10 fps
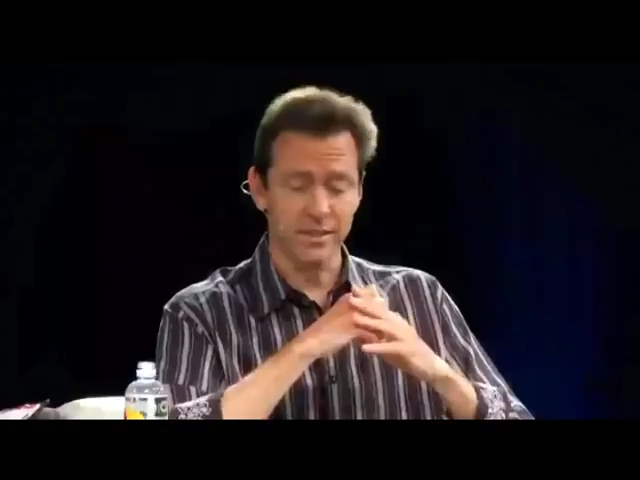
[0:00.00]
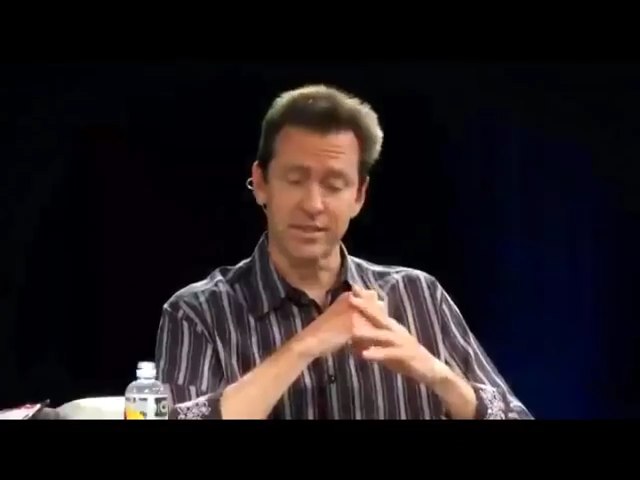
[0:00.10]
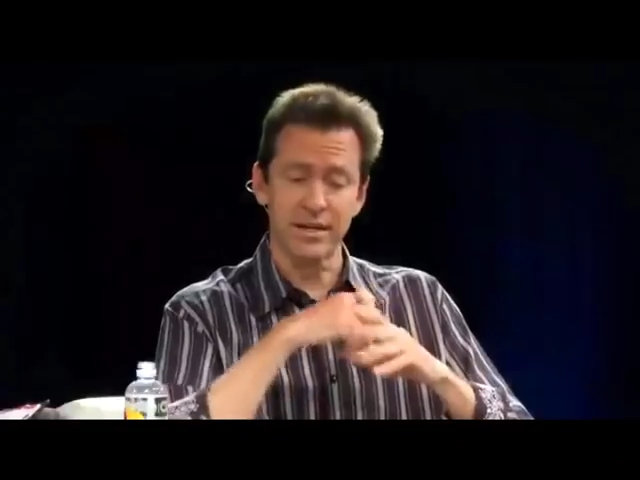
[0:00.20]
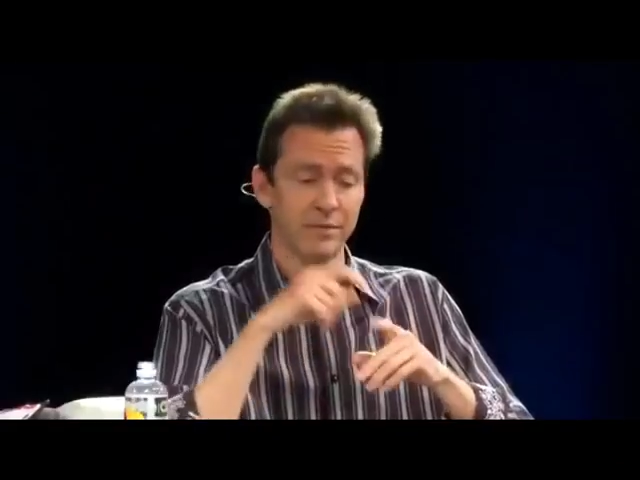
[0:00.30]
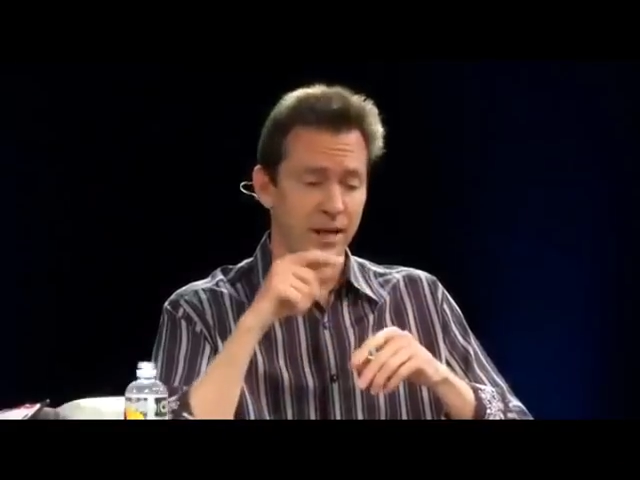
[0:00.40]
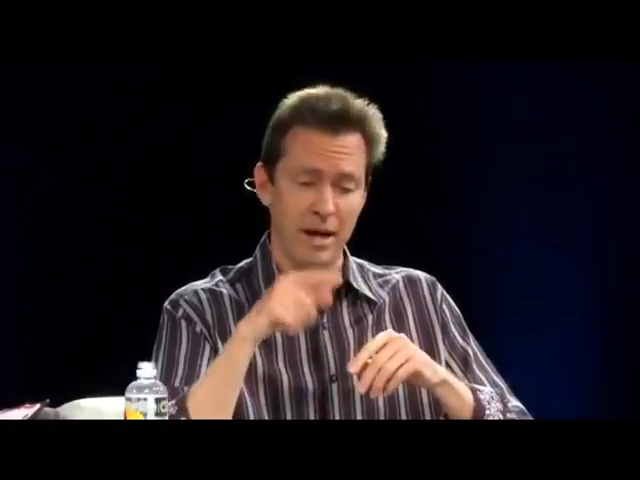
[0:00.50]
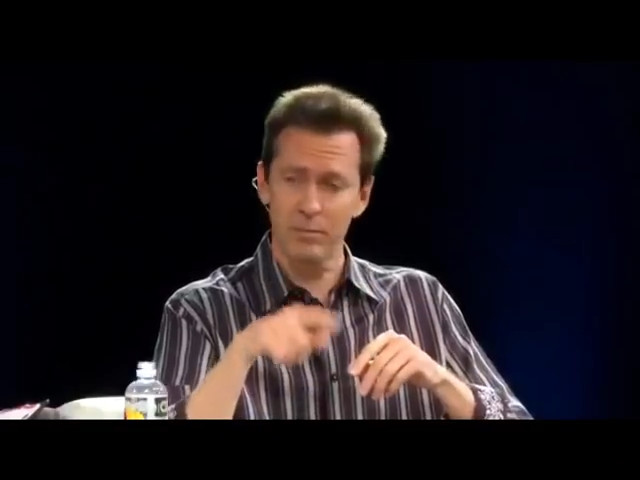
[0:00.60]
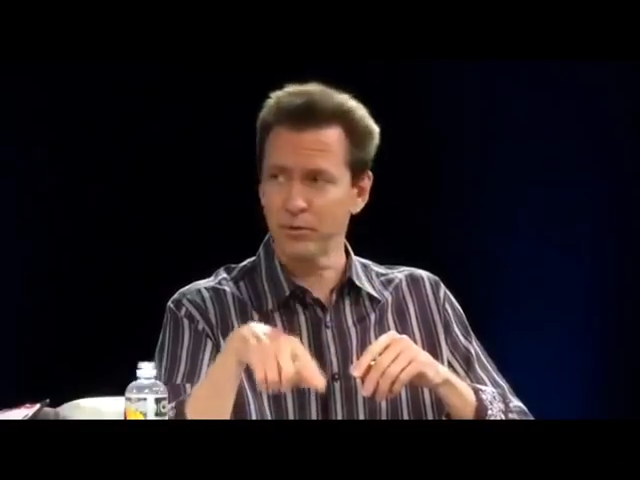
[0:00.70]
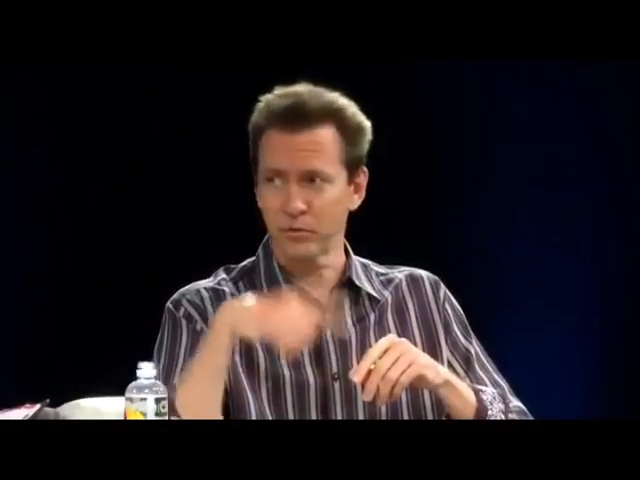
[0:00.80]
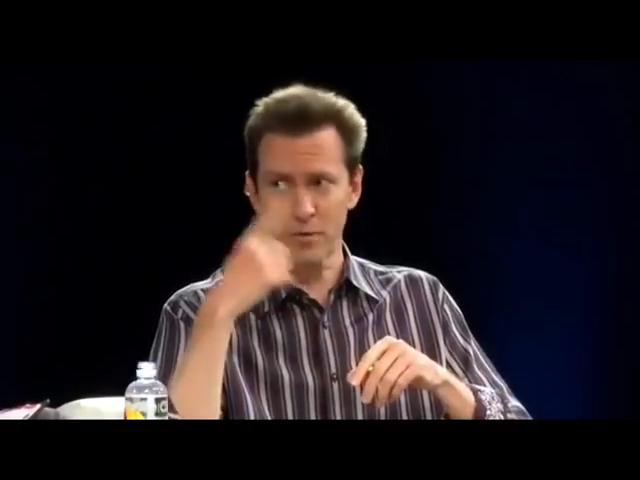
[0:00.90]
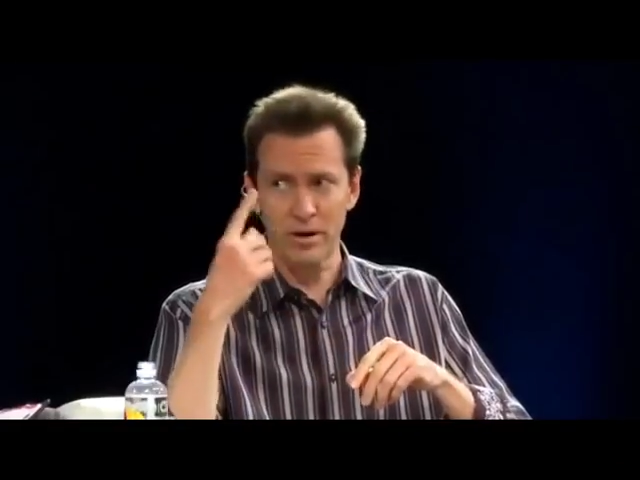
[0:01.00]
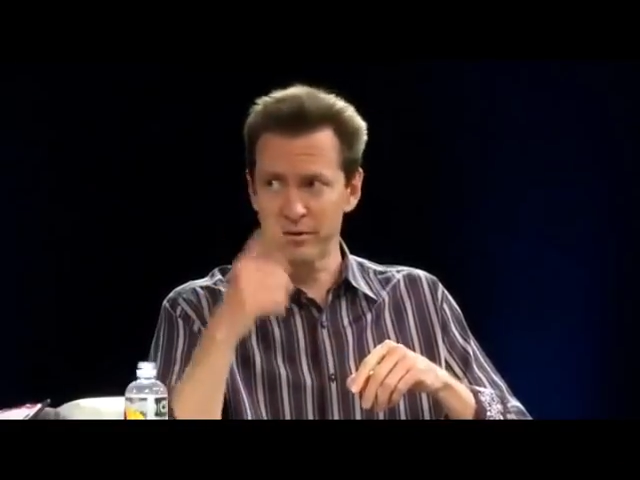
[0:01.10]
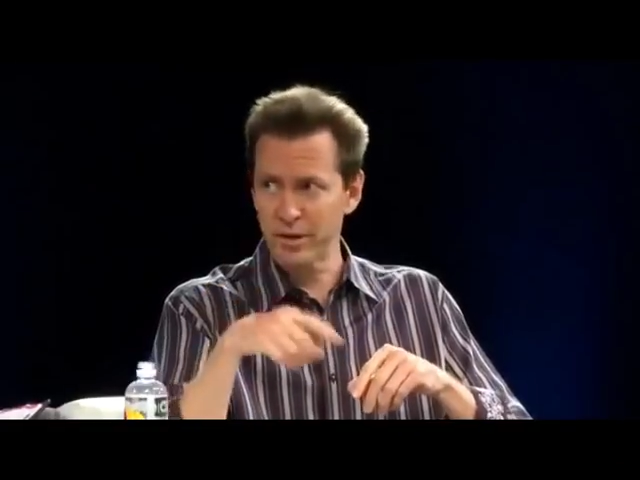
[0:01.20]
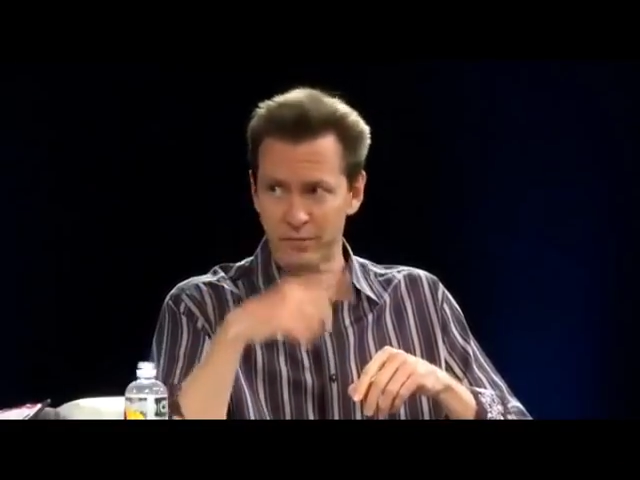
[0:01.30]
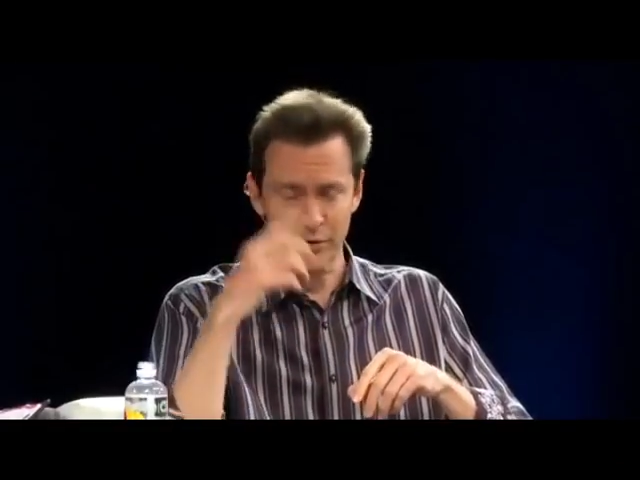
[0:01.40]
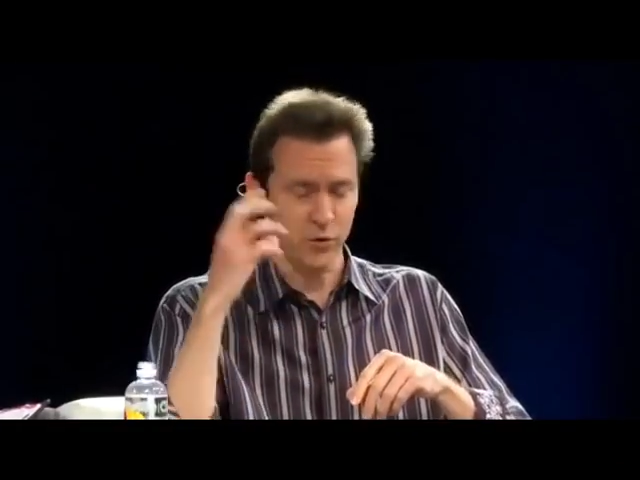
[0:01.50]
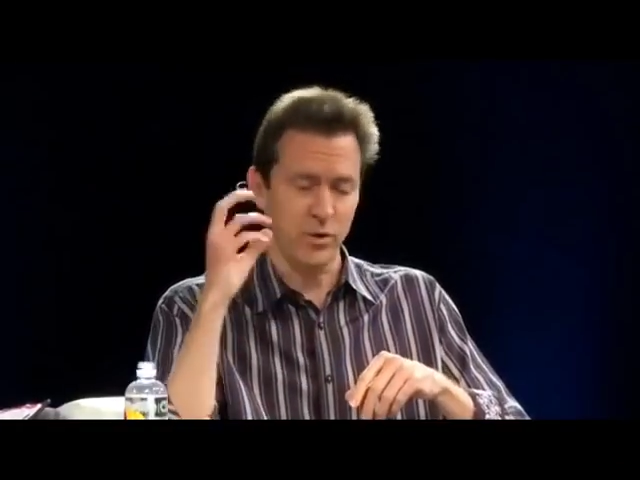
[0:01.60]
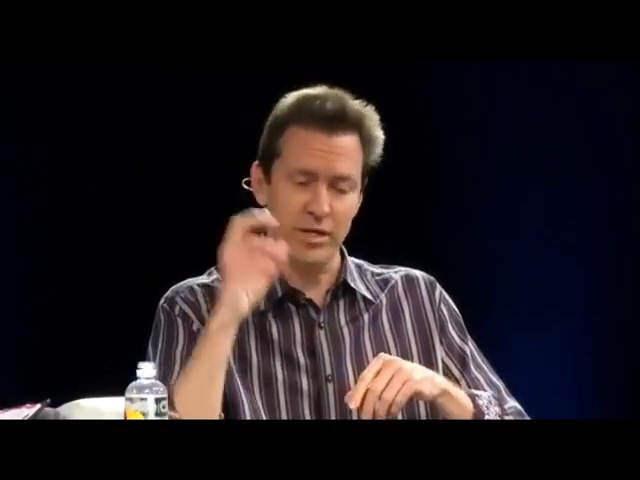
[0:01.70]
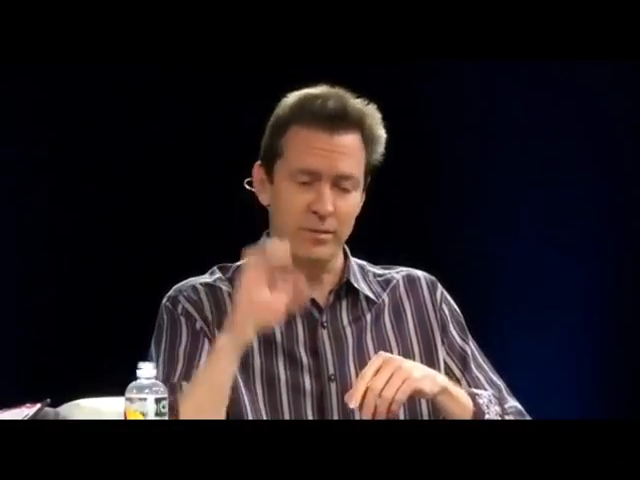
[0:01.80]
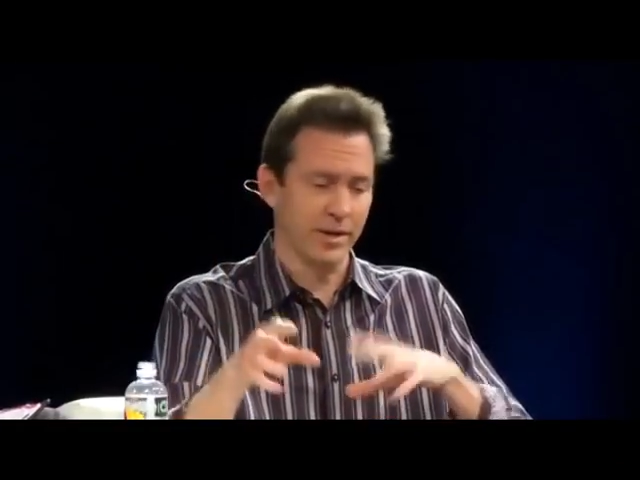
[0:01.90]
kind of apple ground up for
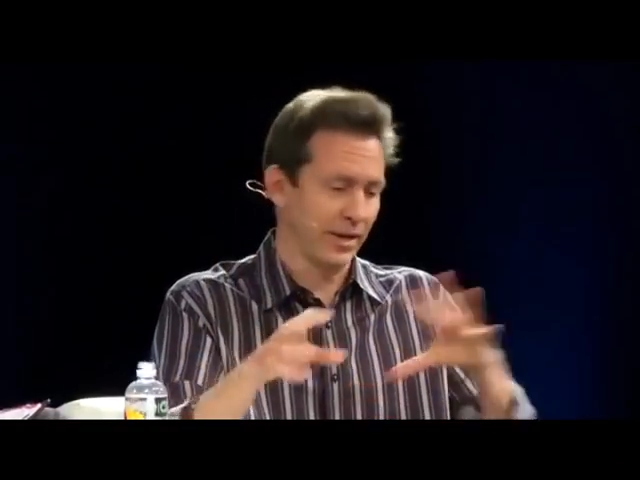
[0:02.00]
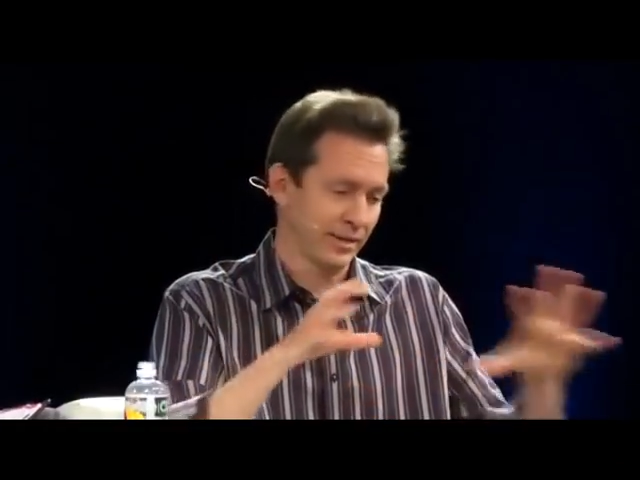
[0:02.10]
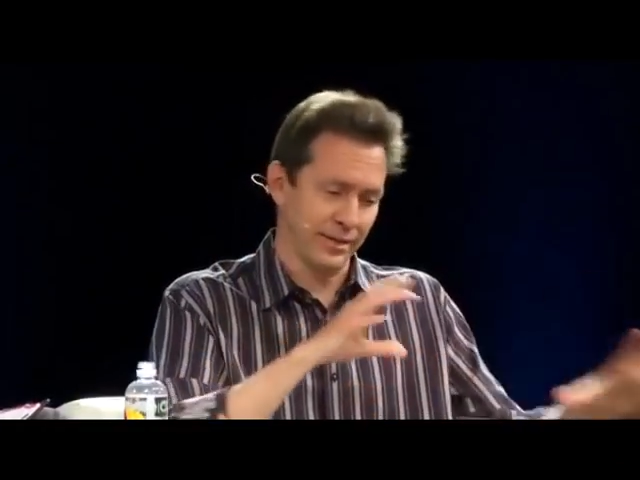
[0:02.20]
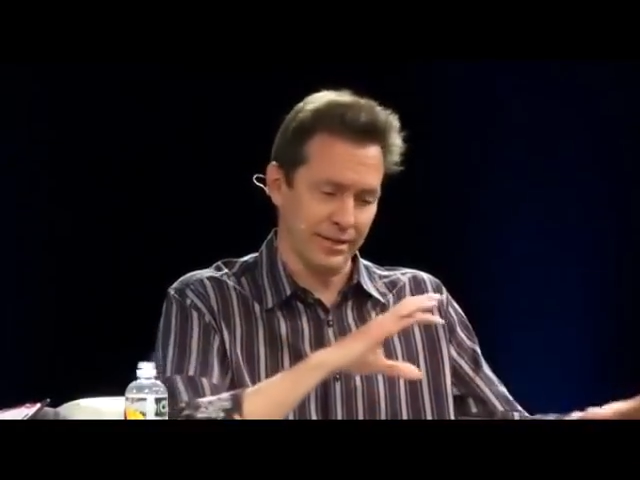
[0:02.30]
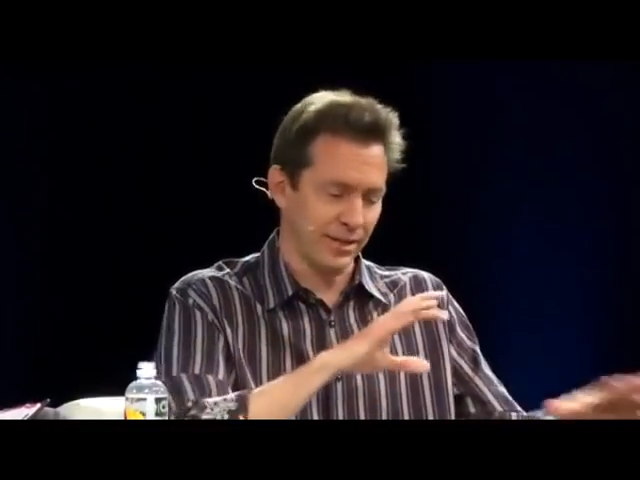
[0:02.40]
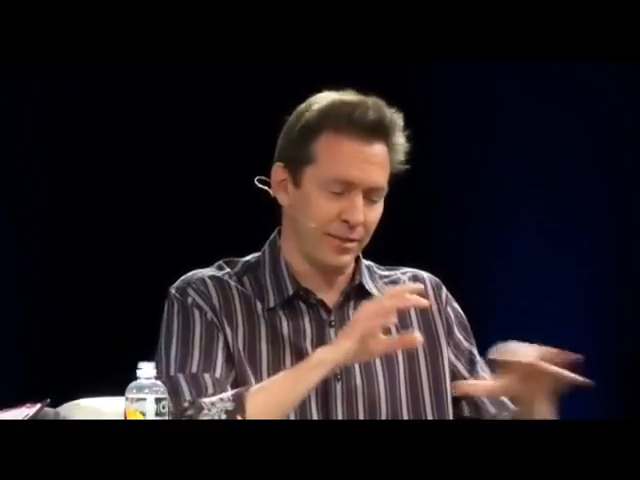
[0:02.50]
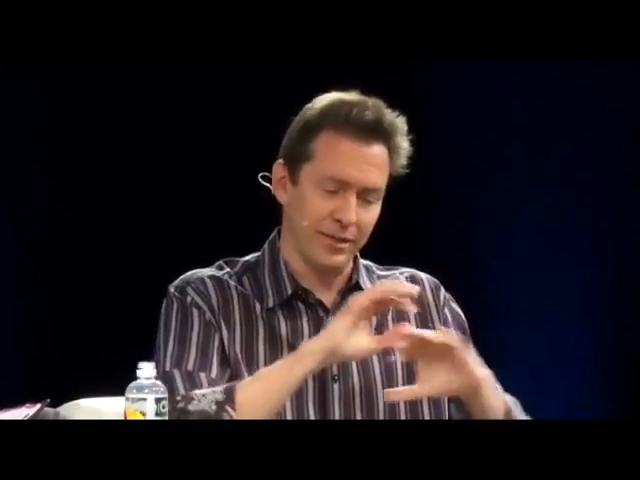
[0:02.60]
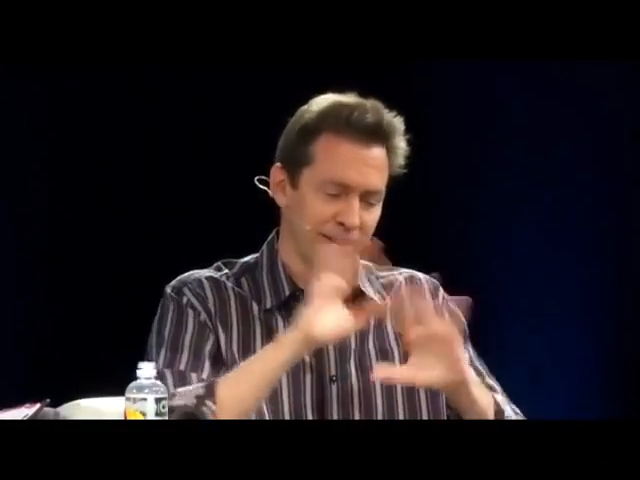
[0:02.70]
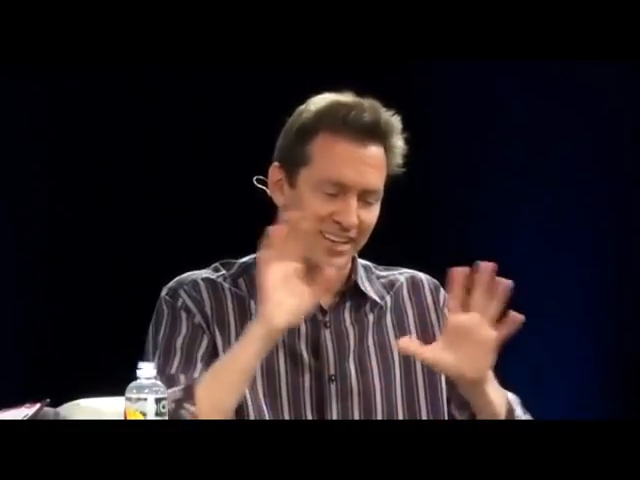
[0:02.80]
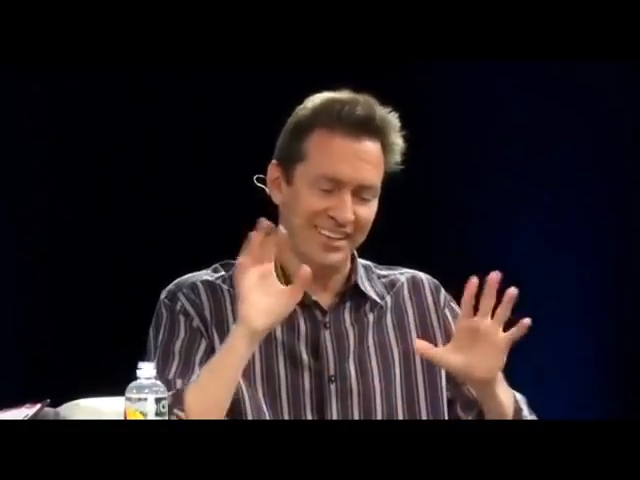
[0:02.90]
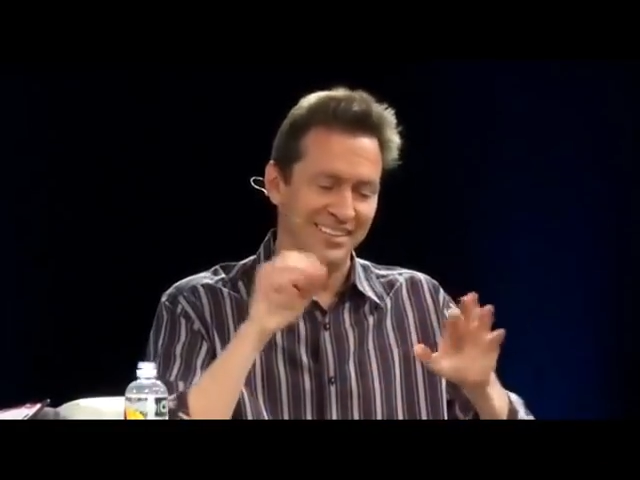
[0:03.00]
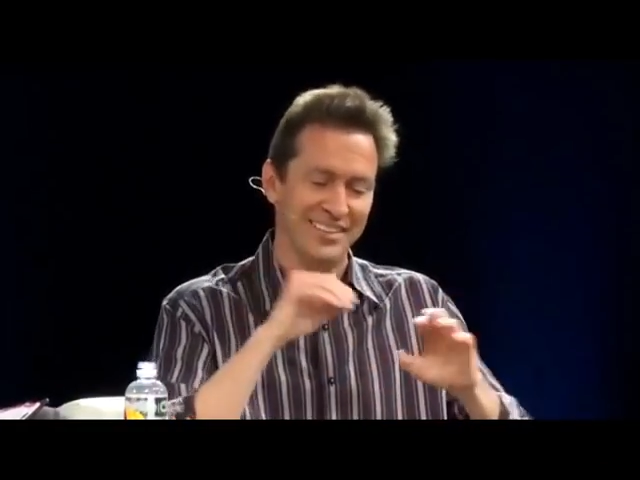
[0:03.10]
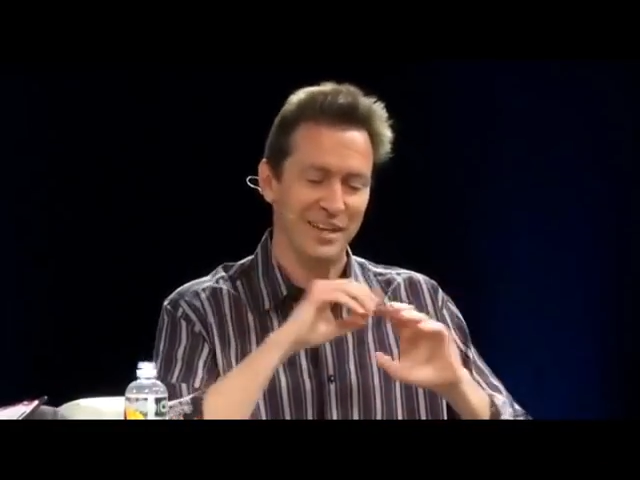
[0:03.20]
20 minutes of this. I mean, like, it was like